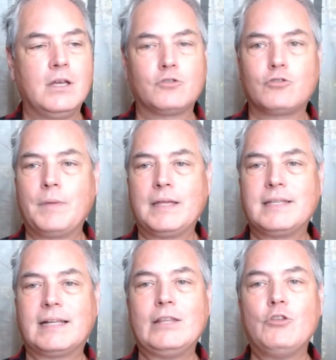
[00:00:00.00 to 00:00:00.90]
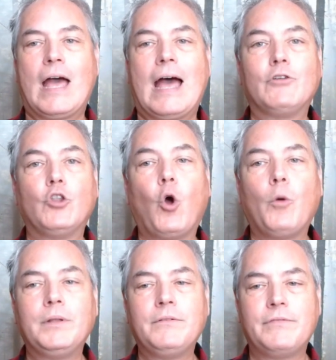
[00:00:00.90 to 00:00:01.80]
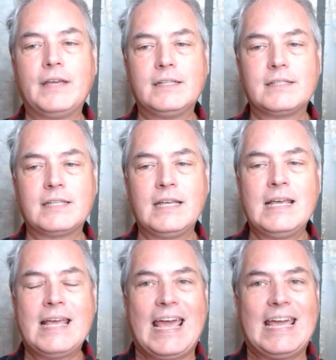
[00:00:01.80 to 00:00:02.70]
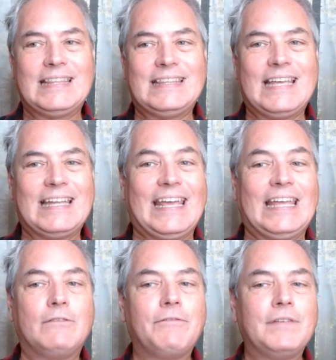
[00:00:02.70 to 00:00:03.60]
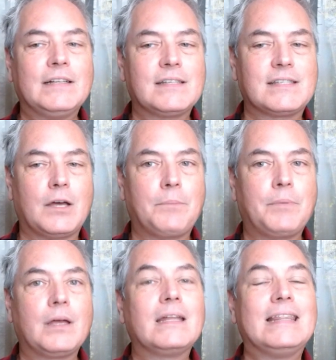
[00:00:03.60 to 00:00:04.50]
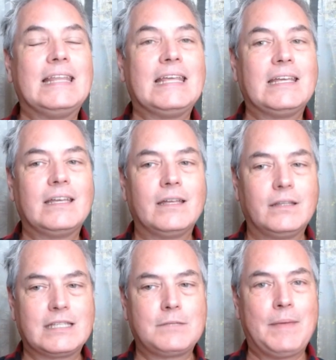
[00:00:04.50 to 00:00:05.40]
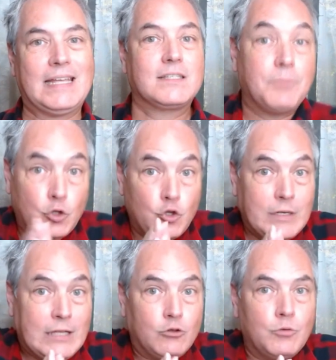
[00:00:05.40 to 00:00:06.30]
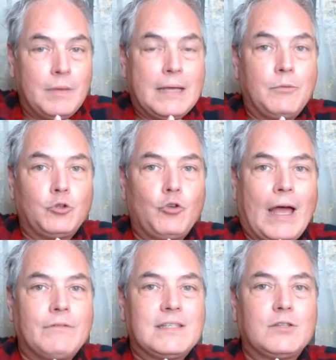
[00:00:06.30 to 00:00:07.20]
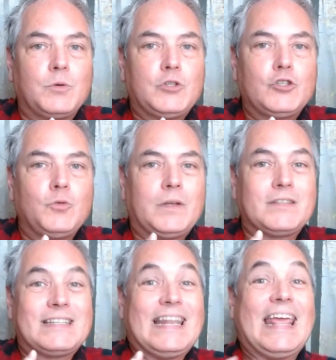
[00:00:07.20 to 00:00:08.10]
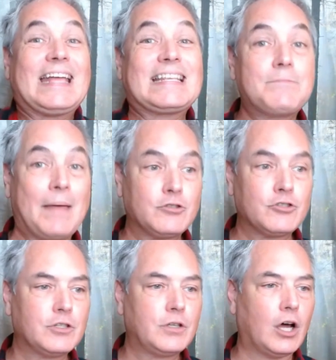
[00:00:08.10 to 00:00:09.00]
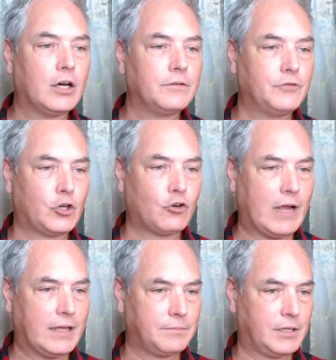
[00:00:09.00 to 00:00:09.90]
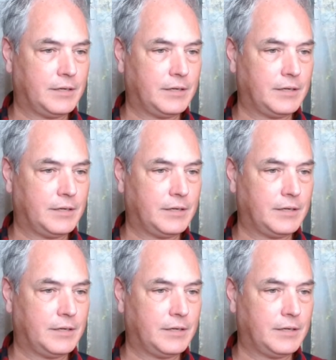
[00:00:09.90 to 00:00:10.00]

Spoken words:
So basically you have an open face, and then it fills up the space. But you need to be able to have a situation where there's an expansion of the crack.